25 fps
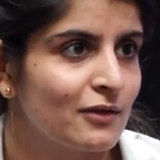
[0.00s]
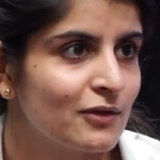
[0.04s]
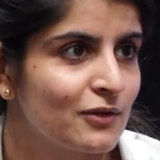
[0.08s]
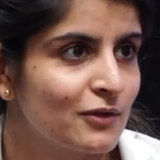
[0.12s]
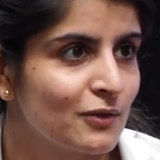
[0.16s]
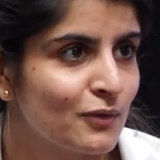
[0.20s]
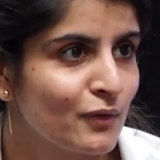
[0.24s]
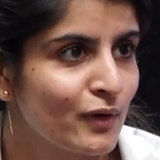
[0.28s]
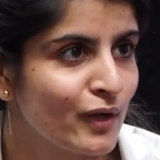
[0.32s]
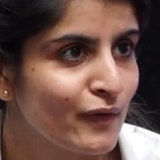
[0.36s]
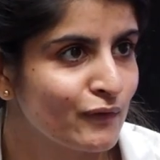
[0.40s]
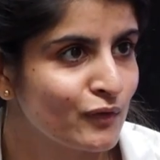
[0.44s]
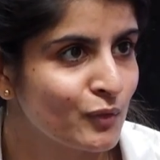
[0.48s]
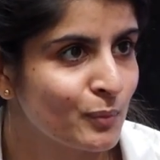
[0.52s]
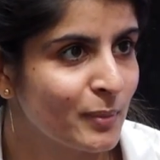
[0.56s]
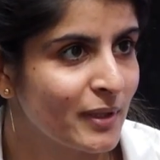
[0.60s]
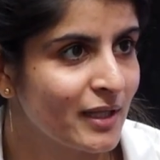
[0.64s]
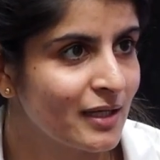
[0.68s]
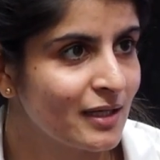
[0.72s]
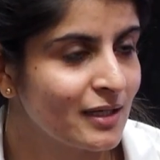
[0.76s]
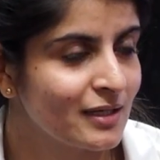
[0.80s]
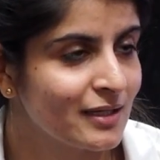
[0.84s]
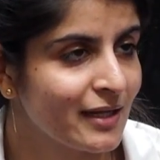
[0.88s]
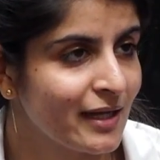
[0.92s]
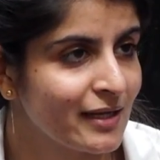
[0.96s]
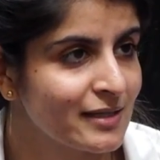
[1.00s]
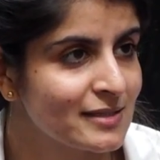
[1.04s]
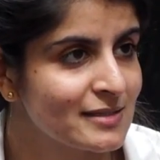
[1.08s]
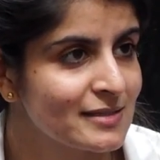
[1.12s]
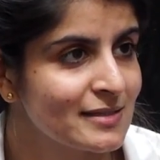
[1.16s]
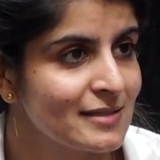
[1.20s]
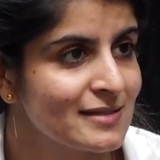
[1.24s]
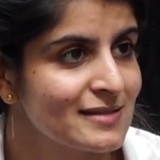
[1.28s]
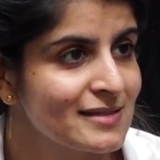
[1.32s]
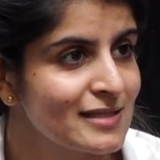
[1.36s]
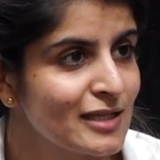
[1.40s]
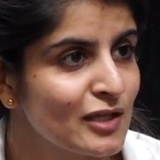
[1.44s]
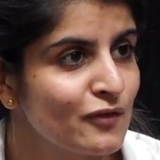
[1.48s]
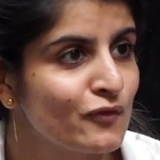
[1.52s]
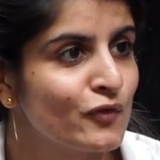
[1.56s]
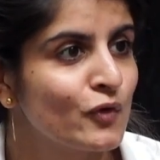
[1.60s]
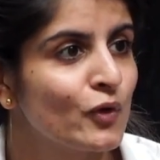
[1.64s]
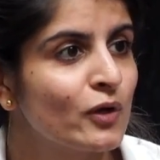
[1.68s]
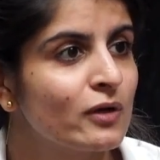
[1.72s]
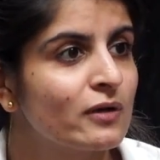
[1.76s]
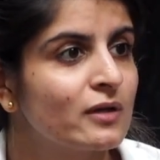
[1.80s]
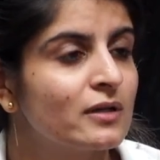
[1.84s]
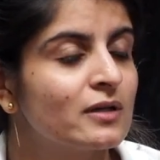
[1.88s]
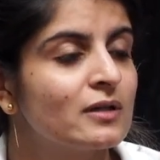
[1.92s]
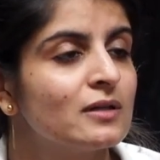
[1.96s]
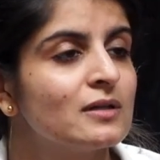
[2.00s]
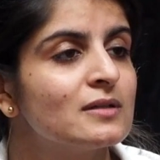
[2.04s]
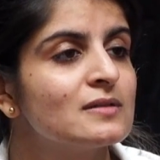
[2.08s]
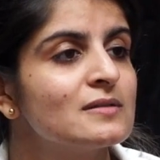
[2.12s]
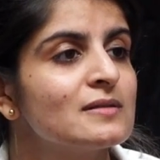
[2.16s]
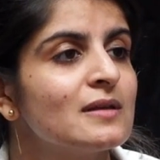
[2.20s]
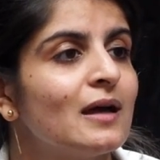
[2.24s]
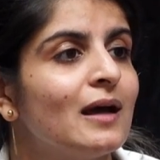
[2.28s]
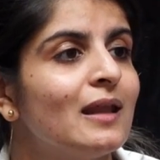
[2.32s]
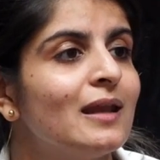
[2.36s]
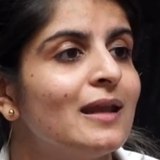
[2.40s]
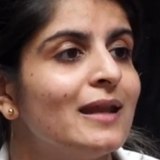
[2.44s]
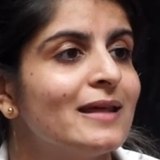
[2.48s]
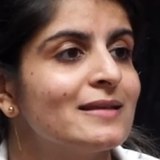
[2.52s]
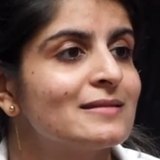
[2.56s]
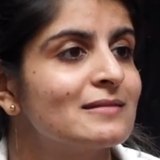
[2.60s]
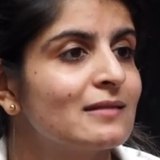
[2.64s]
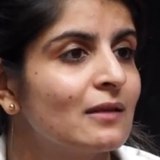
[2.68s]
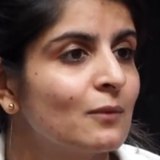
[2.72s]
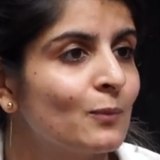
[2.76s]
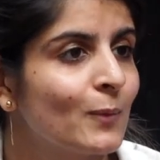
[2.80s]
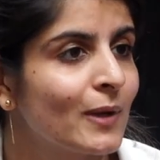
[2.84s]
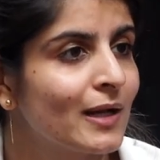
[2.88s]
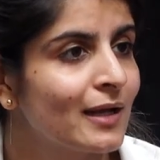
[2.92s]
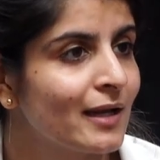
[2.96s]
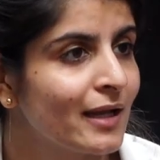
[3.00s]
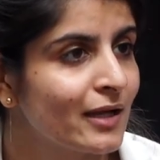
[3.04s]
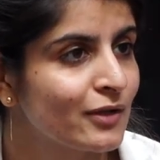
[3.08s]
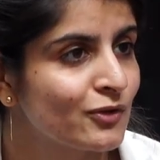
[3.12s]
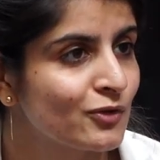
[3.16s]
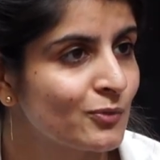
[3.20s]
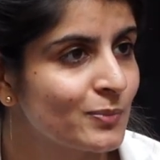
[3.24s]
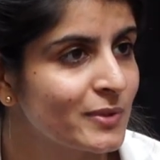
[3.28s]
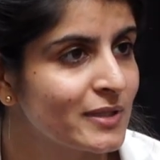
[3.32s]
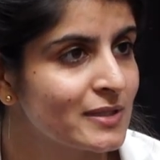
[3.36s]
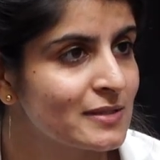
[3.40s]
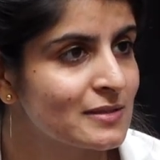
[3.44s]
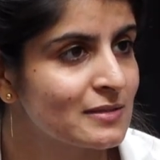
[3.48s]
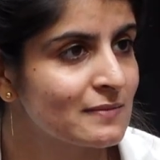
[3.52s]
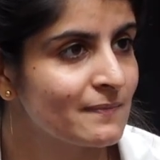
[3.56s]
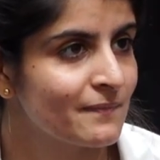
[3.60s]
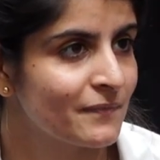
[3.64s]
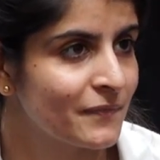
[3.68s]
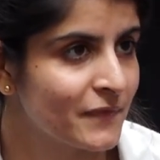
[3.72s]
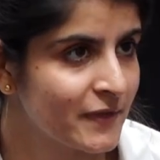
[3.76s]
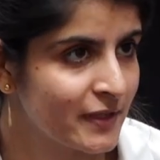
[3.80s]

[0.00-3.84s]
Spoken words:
you don't have to pay any taxes if your returns are less than 1 lakh rupees.